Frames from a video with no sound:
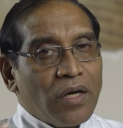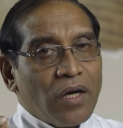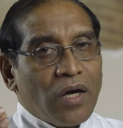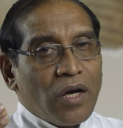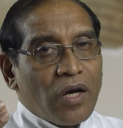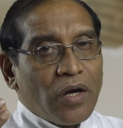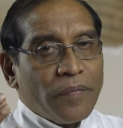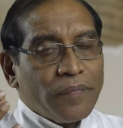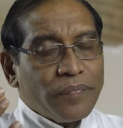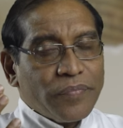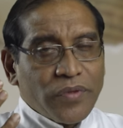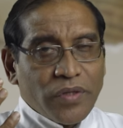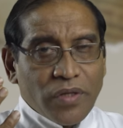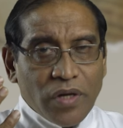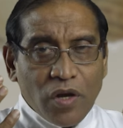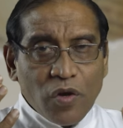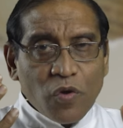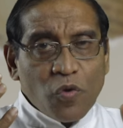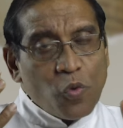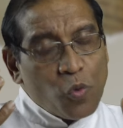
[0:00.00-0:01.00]
There
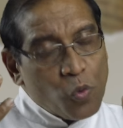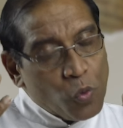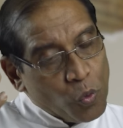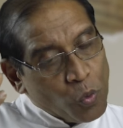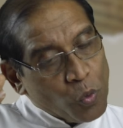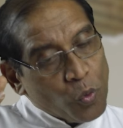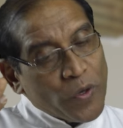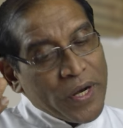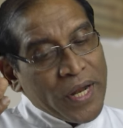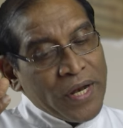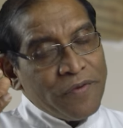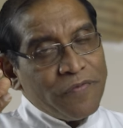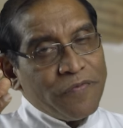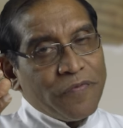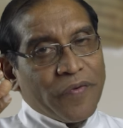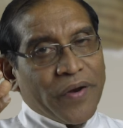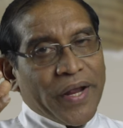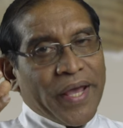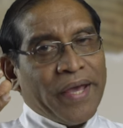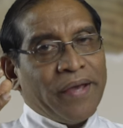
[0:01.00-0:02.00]
are wooden
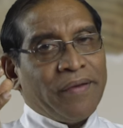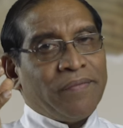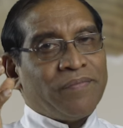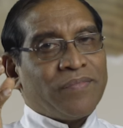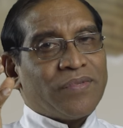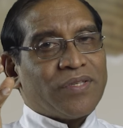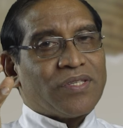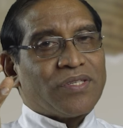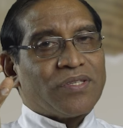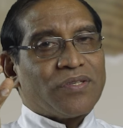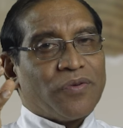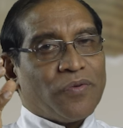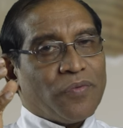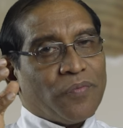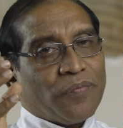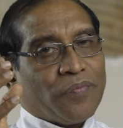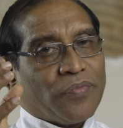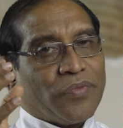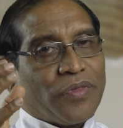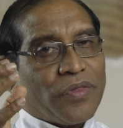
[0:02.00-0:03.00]
frames
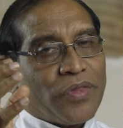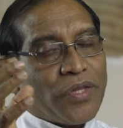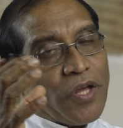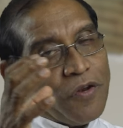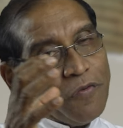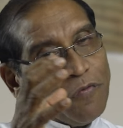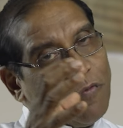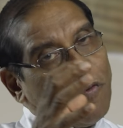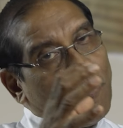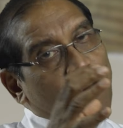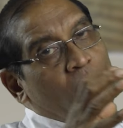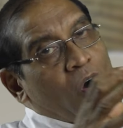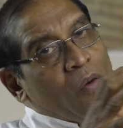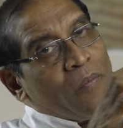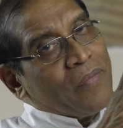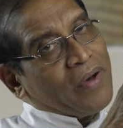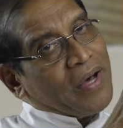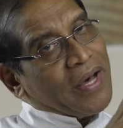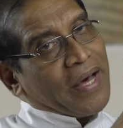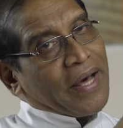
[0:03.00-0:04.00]
that
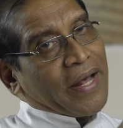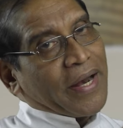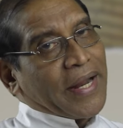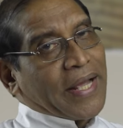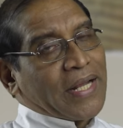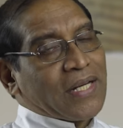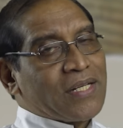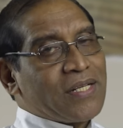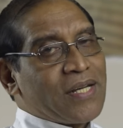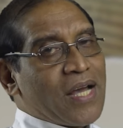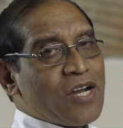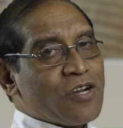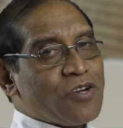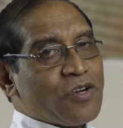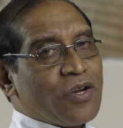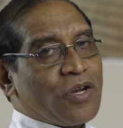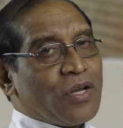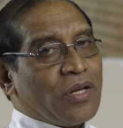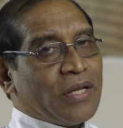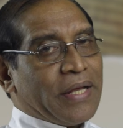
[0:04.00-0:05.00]
form
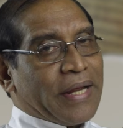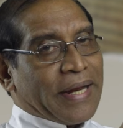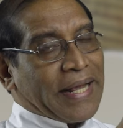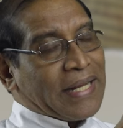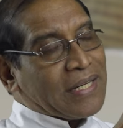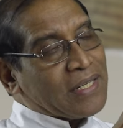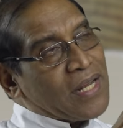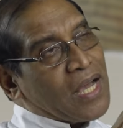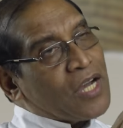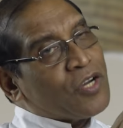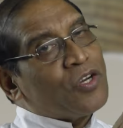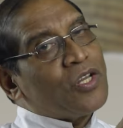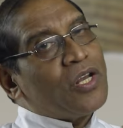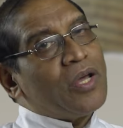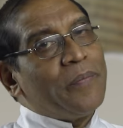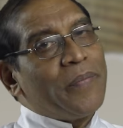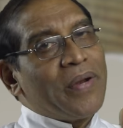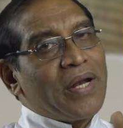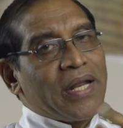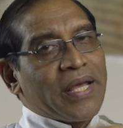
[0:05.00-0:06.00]

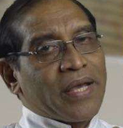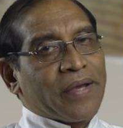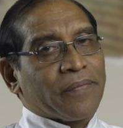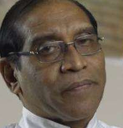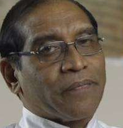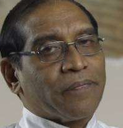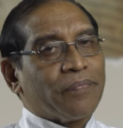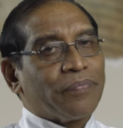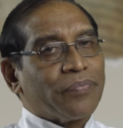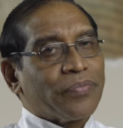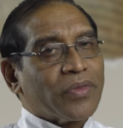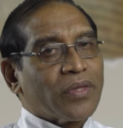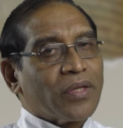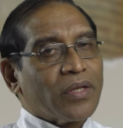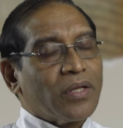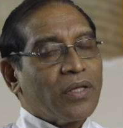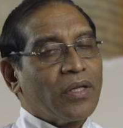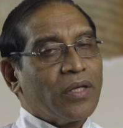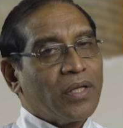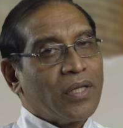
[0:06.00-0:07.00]
rectangular building
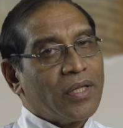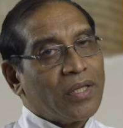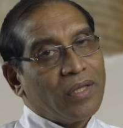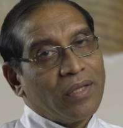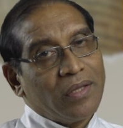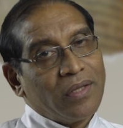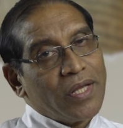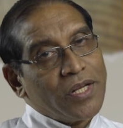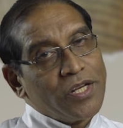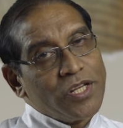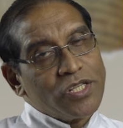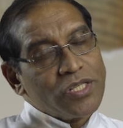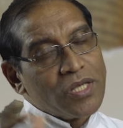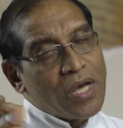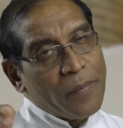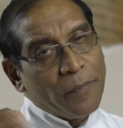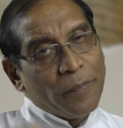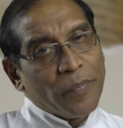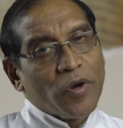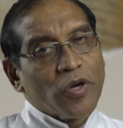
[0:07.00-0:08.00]
that is
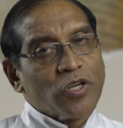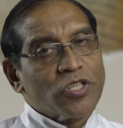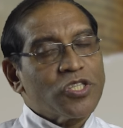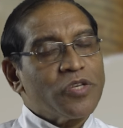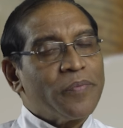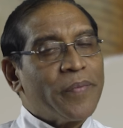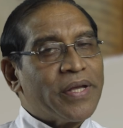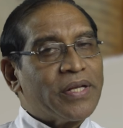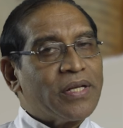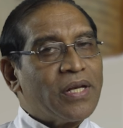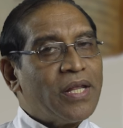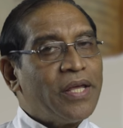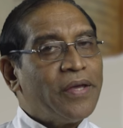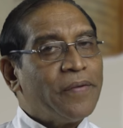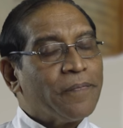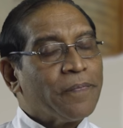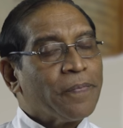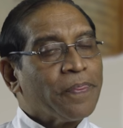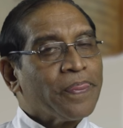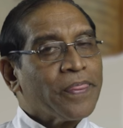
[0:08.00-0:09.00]

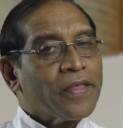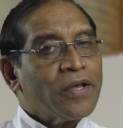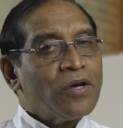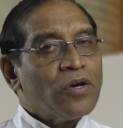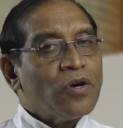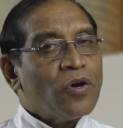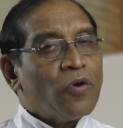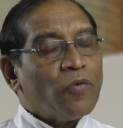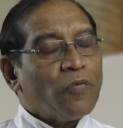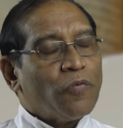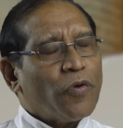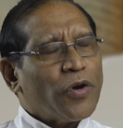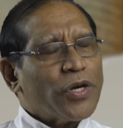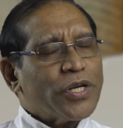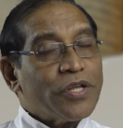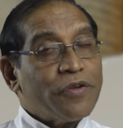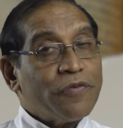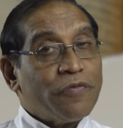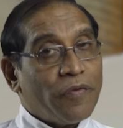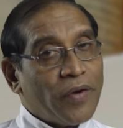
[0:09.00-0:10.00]
approximately
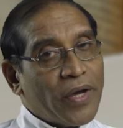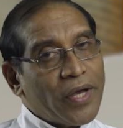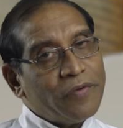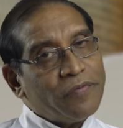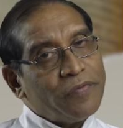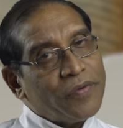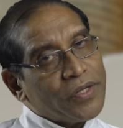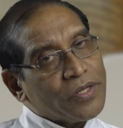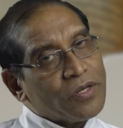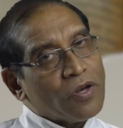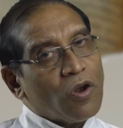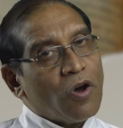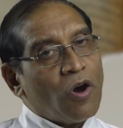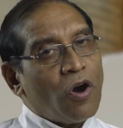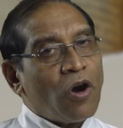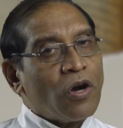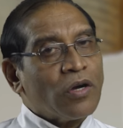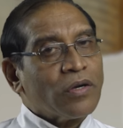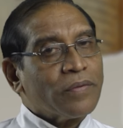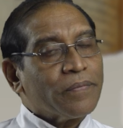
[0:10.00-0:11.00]
45 feet
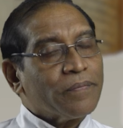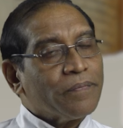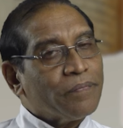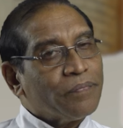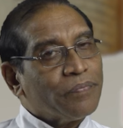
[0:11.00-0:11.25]
long,